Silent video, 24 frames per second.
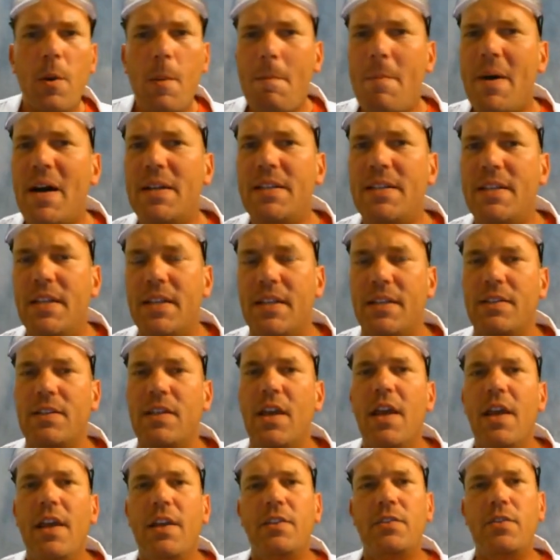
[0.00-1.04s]
abundant.
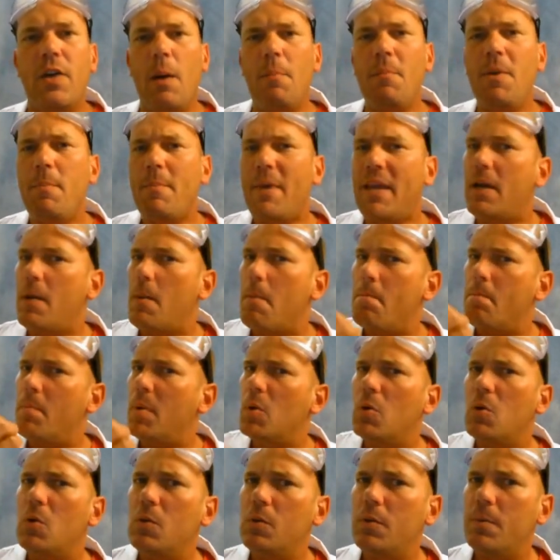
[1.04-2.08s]
So I'm going to make a
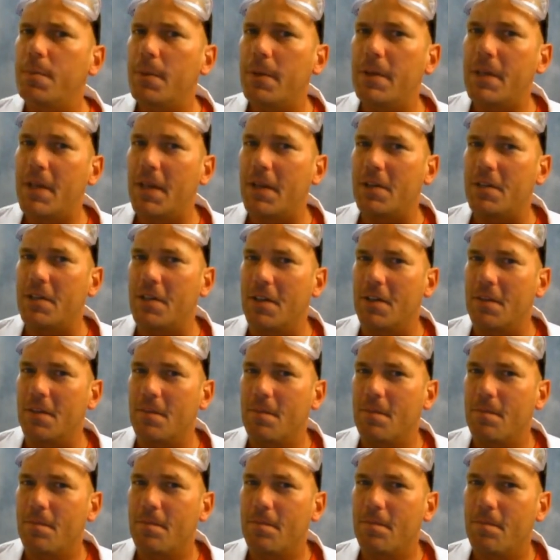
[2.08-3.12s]
bold prediction.
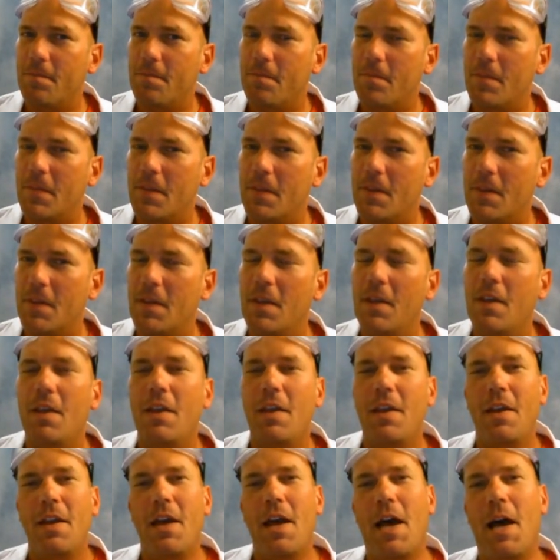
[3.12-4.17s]

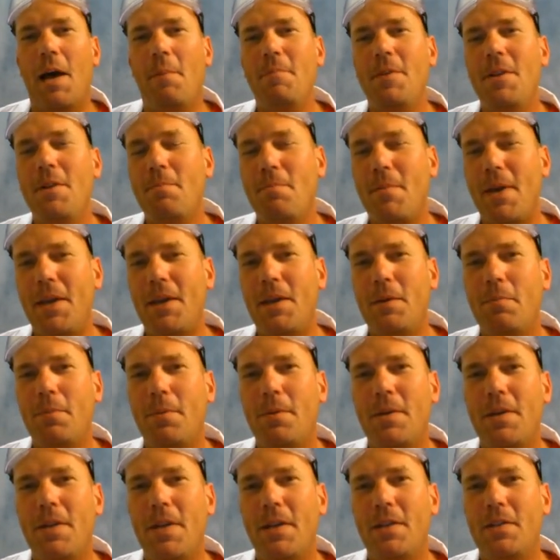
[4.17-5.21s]
I'm going to make a
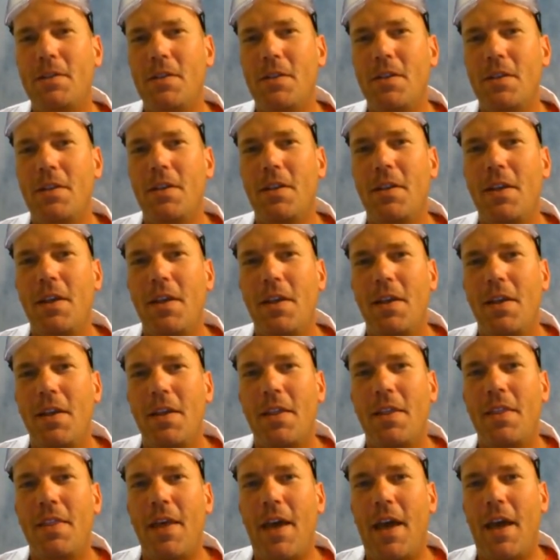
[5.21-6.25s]
prediction
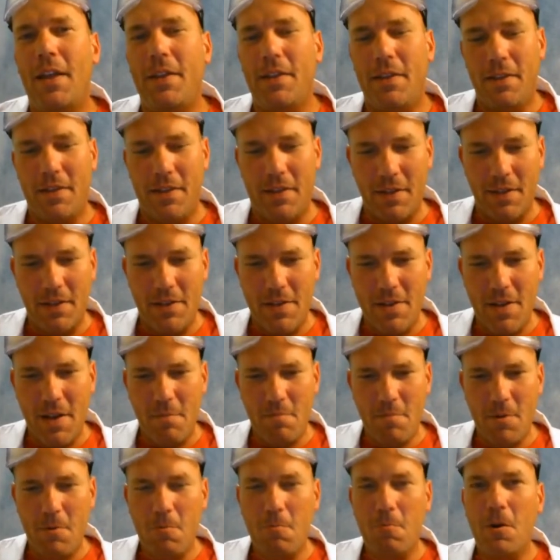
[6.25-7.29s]
that the
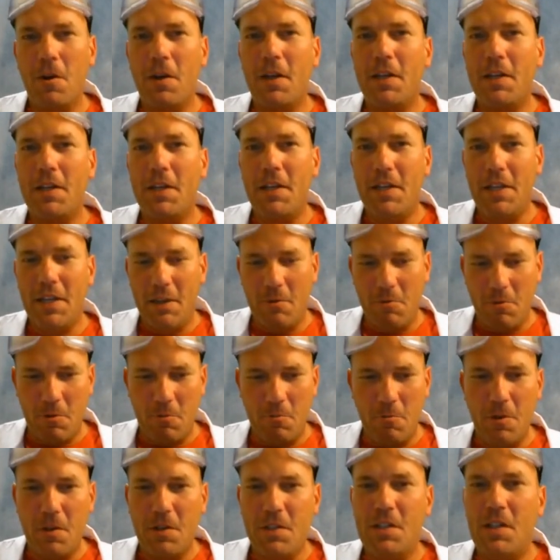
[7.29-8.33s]
number we're going to get
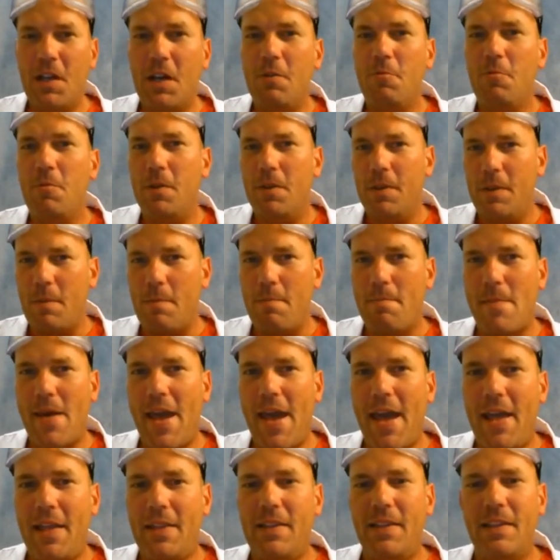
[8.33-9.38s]
when we're done with the
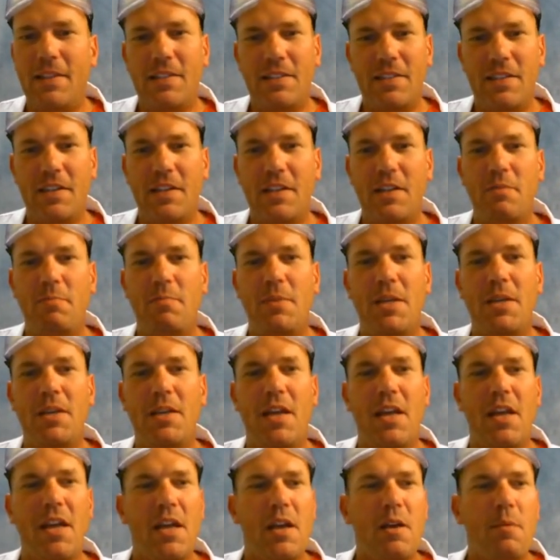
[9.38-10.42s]
math is going to
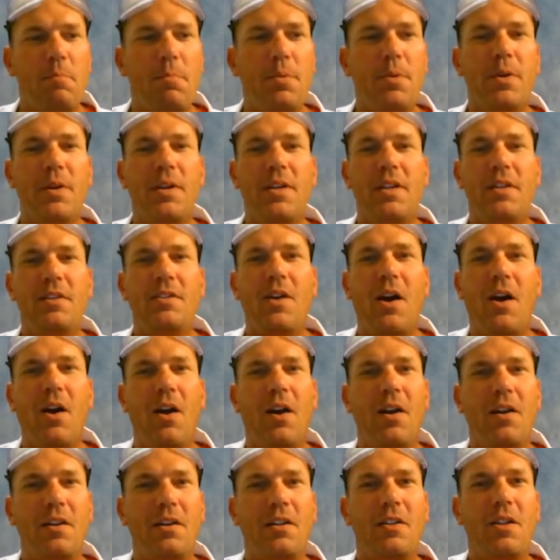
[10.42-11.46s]
be pretty
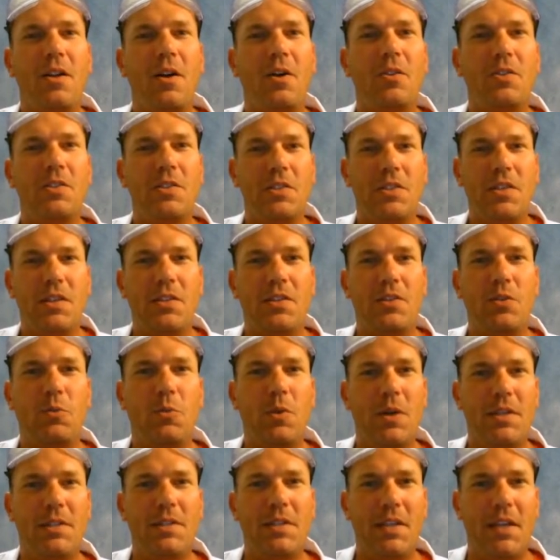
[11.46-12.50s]
darn close to
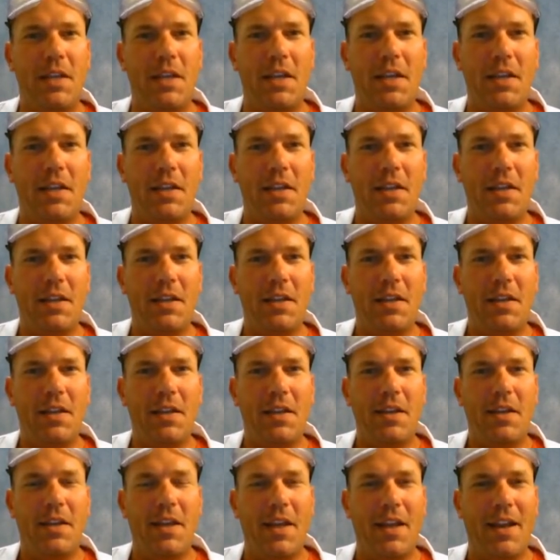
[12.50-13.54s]
20.
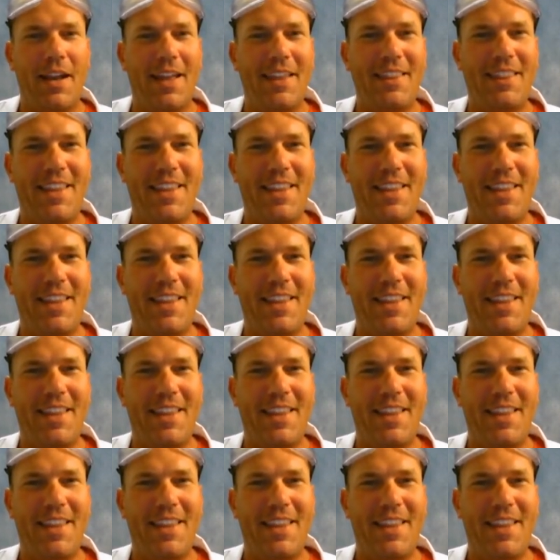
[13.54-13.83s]
And I